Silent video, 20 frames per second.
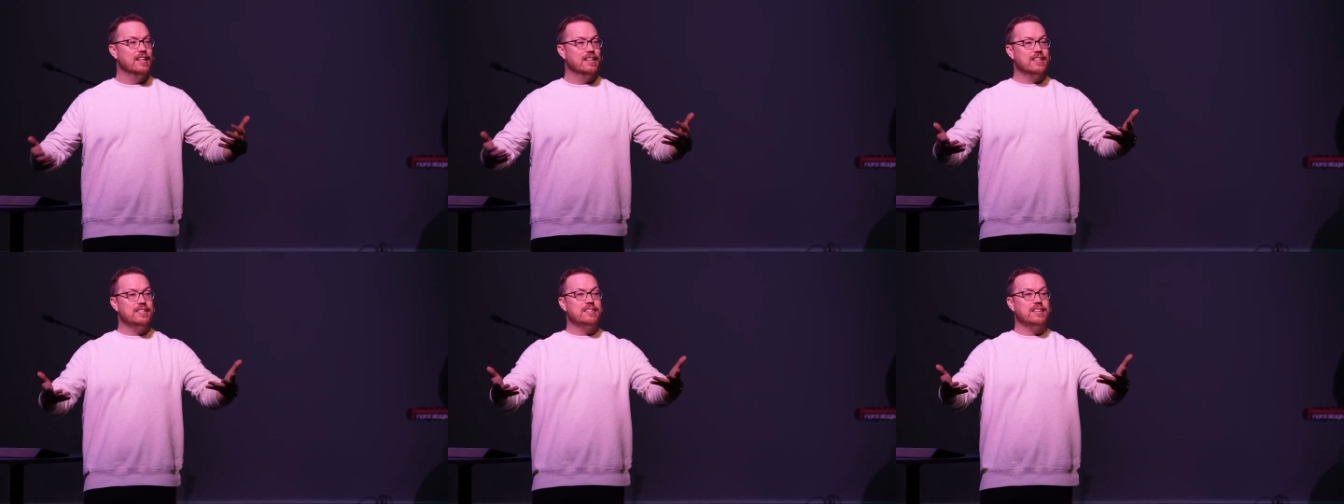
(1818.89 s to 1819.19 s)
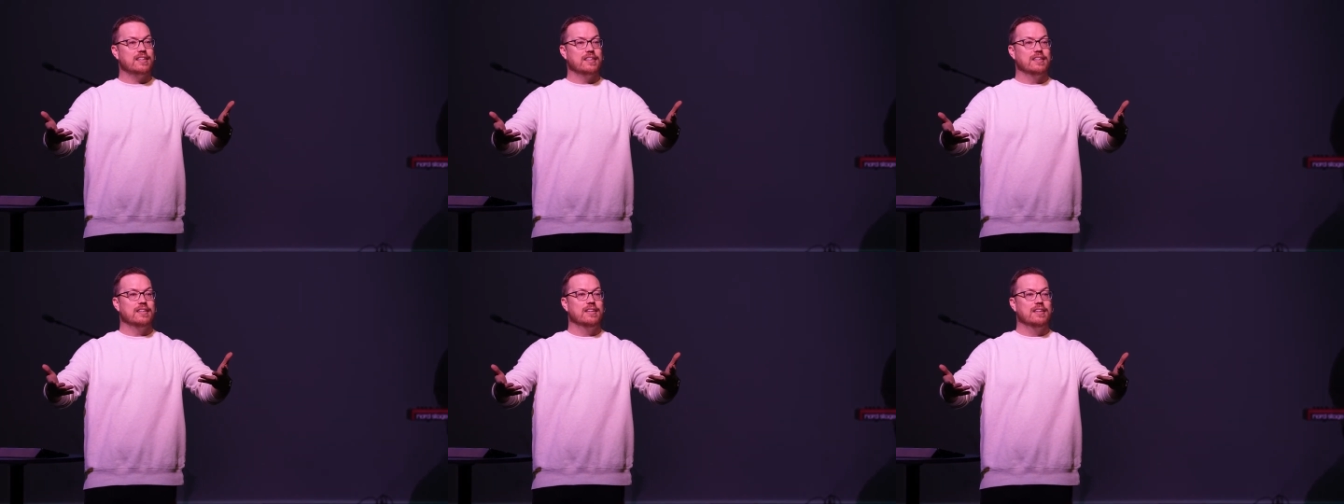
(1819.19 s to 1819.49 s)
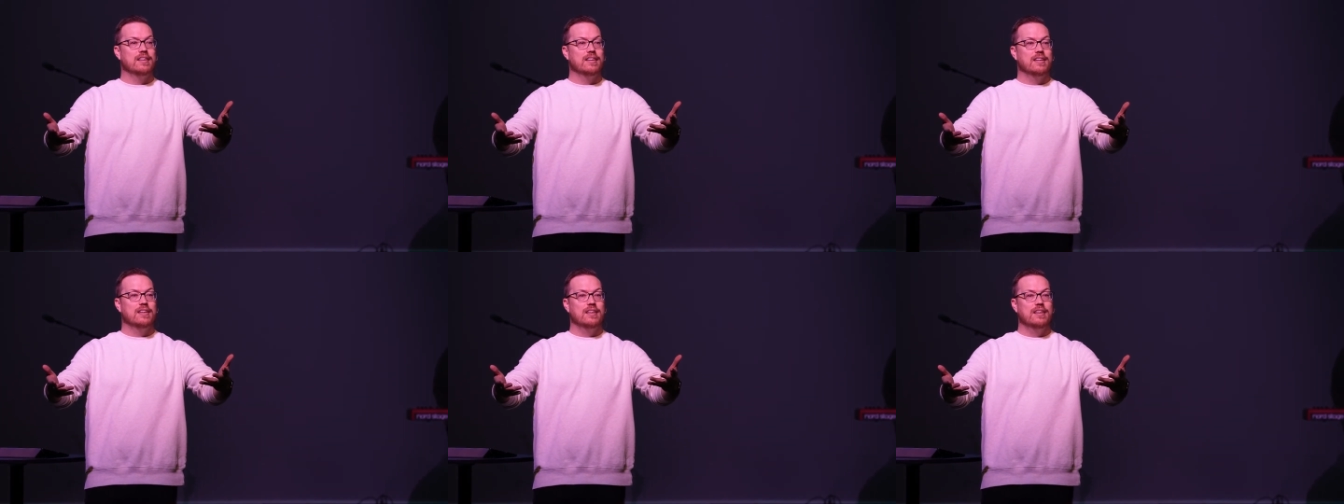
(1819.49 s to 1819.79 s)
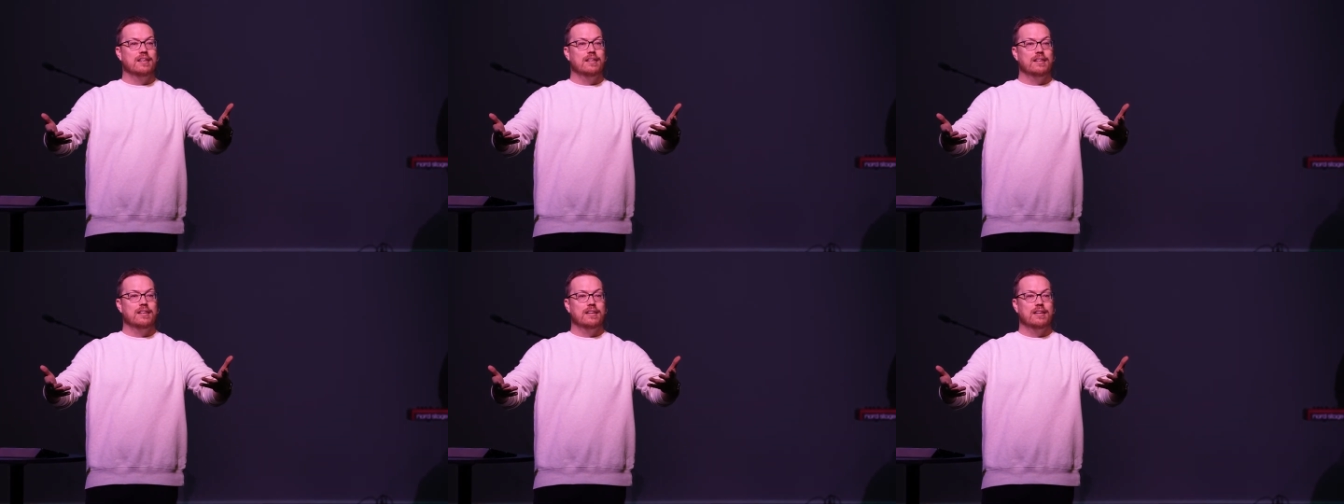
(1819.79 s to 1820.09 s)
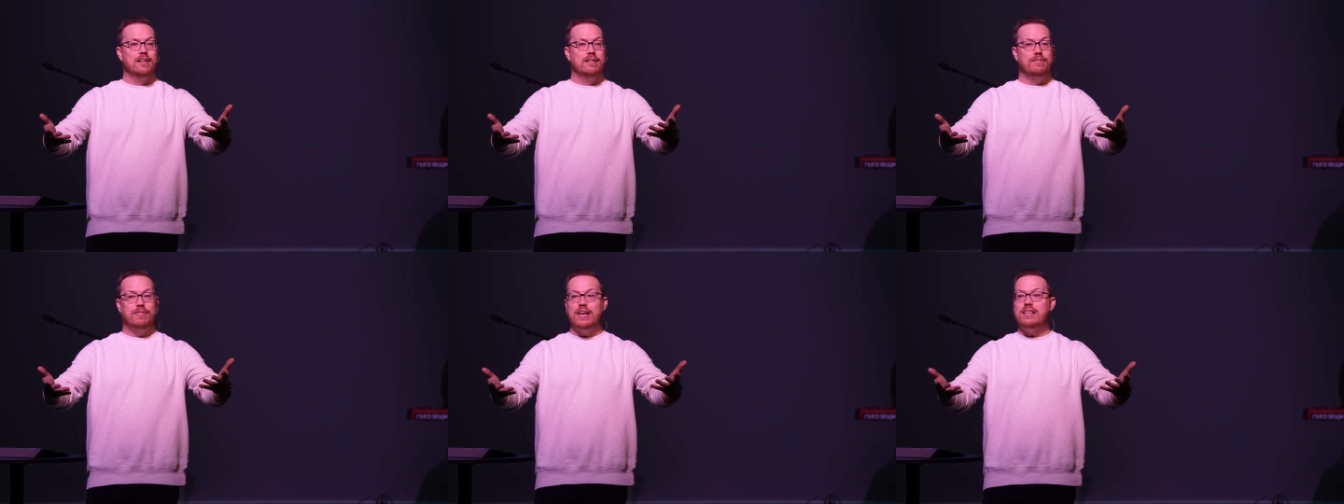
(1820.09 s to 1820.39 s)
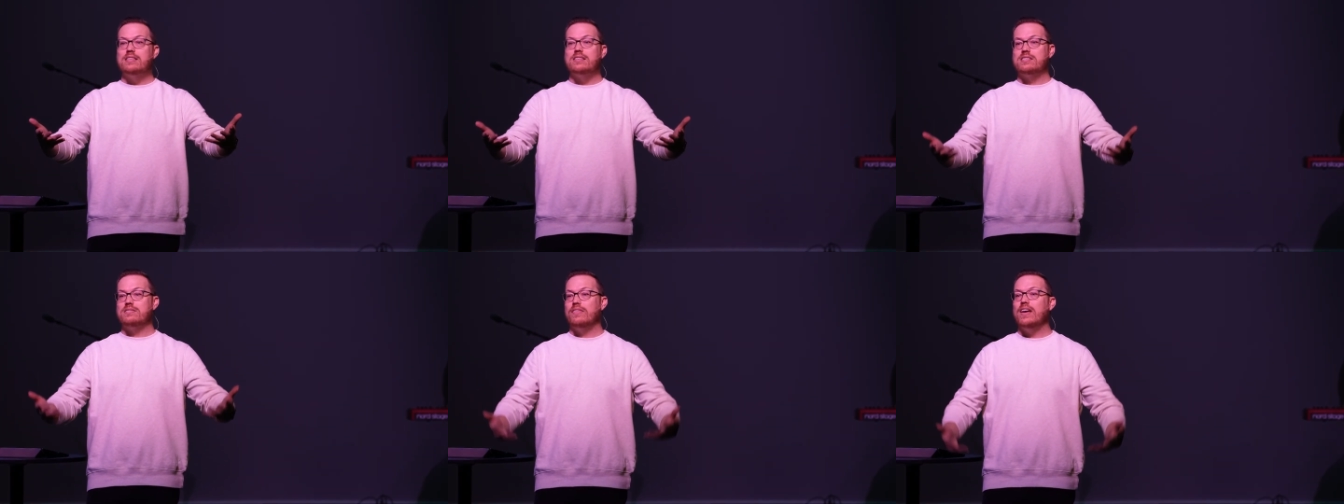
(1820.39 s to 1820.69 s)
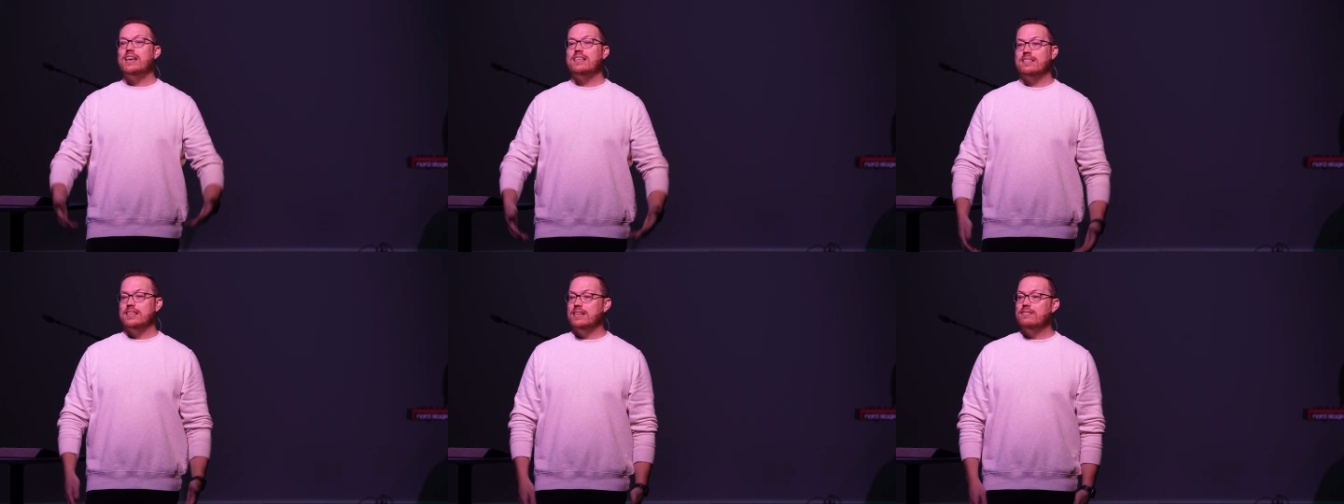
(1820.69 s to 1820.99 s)
Listen, faith is
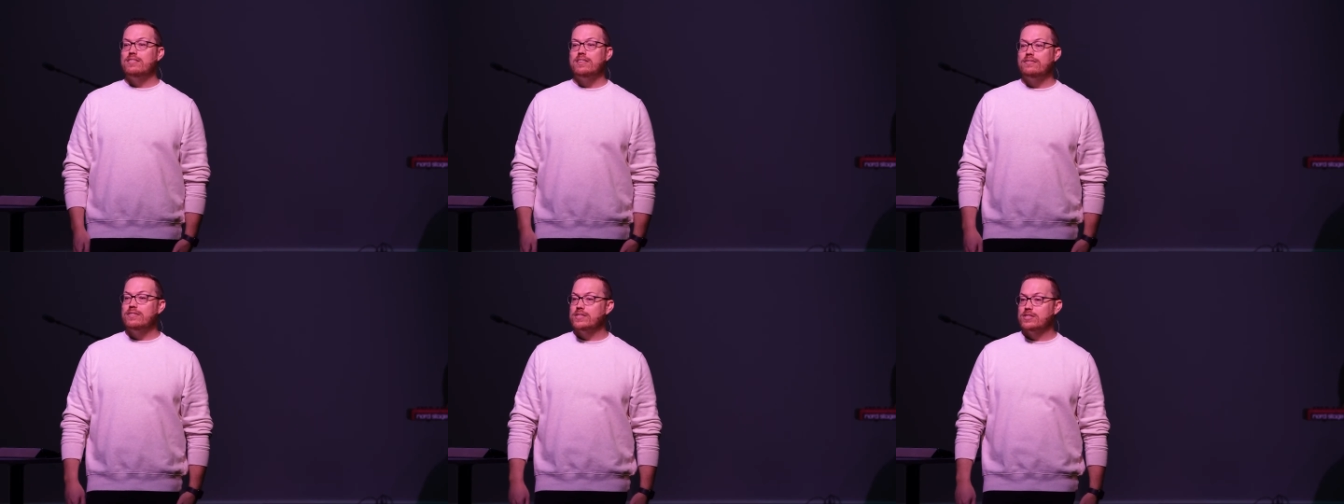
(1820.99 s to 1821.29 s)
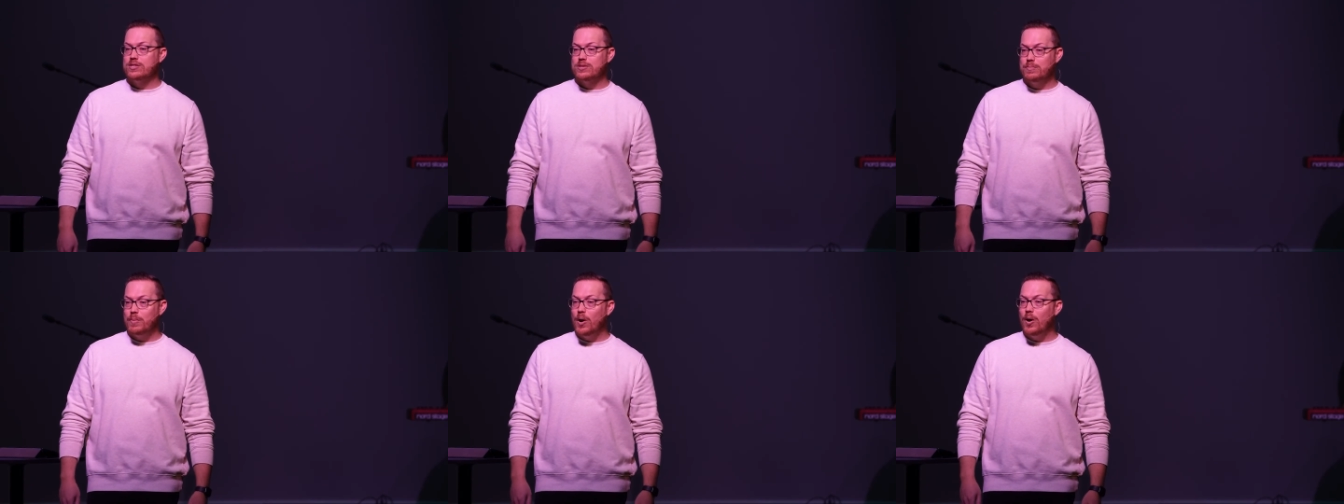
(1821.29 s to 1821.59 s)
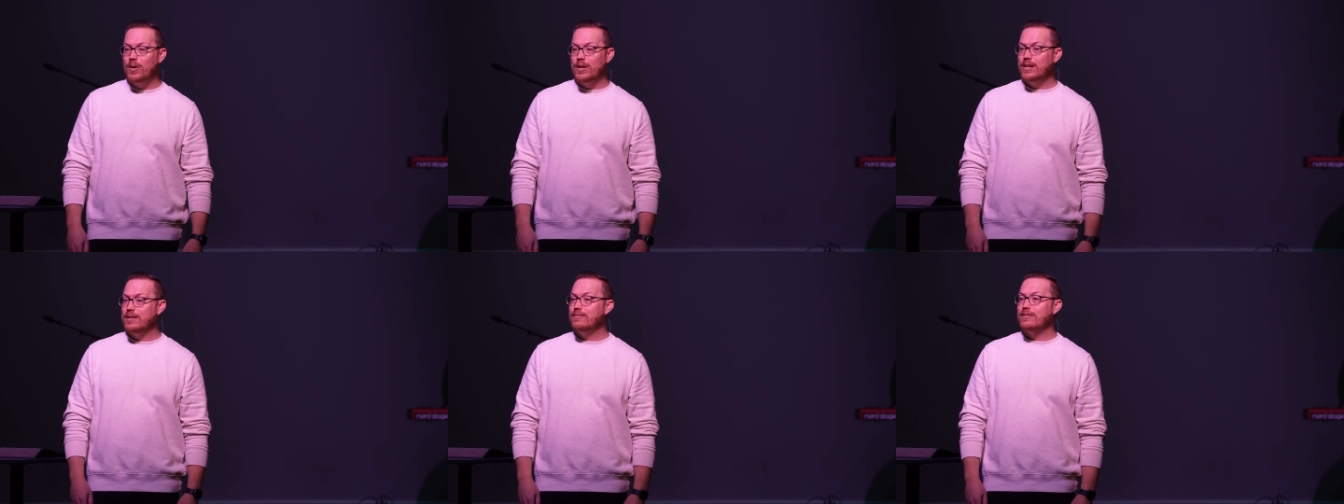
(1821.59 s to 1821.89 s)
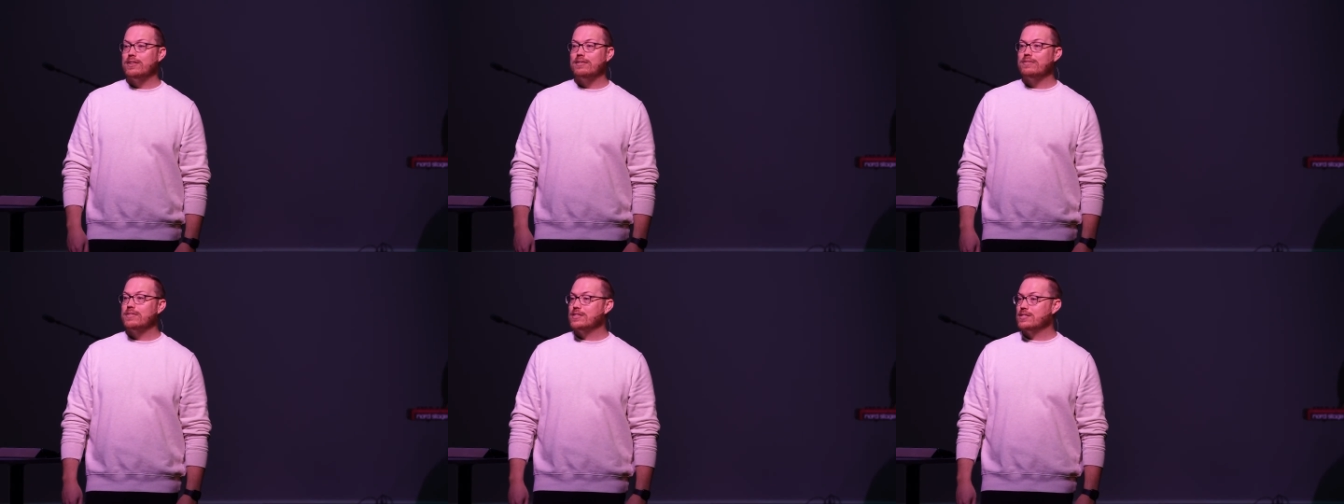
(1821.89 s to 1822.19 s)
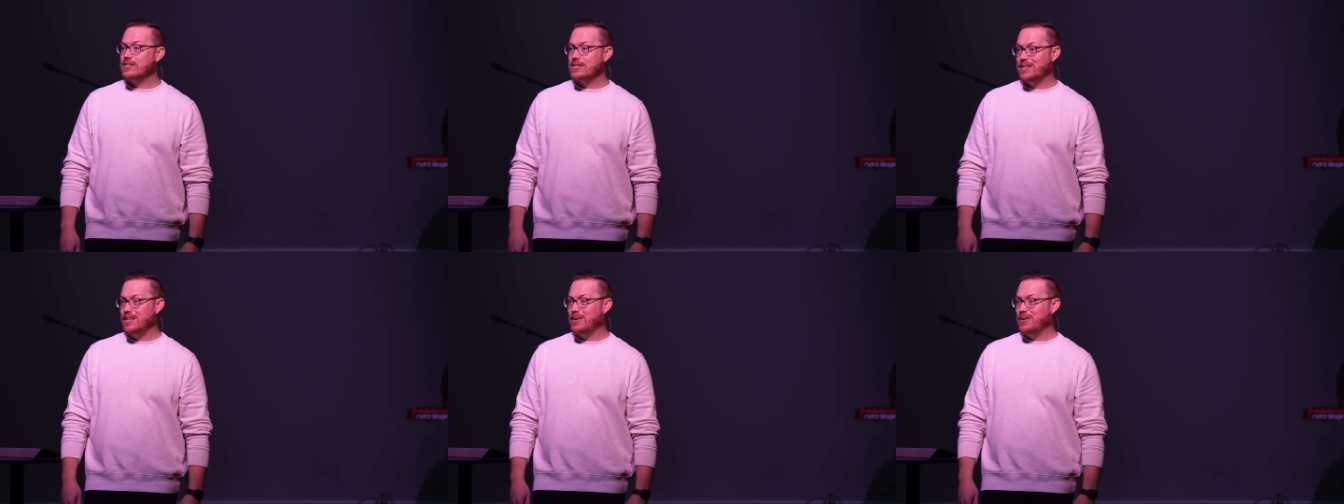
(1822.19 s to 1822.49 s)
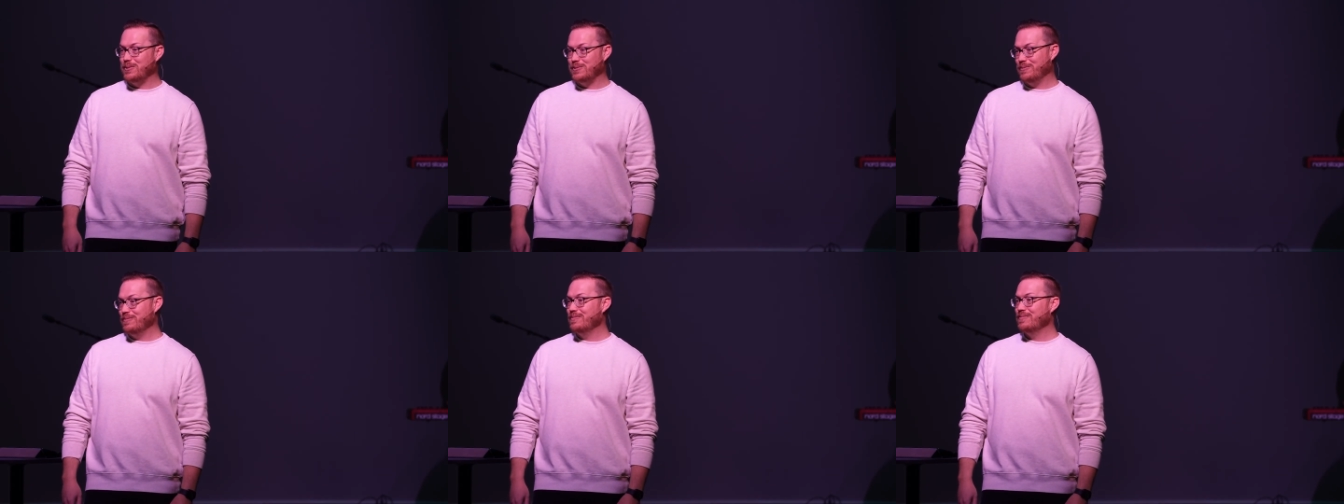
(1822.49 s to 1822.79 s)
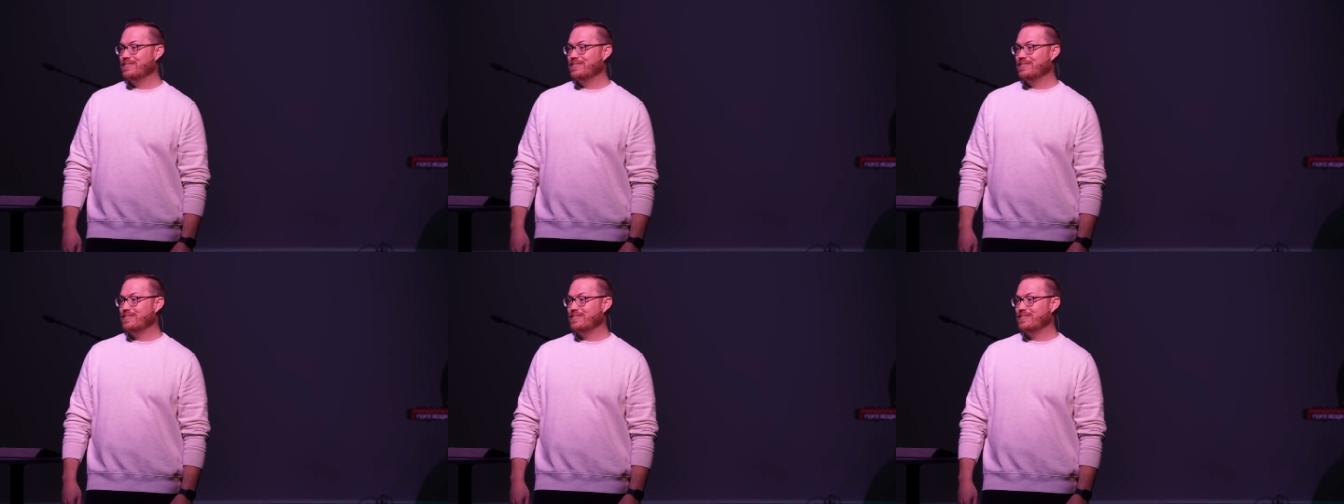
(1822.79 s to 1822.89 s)
faith, even if it's small, even if it's slow.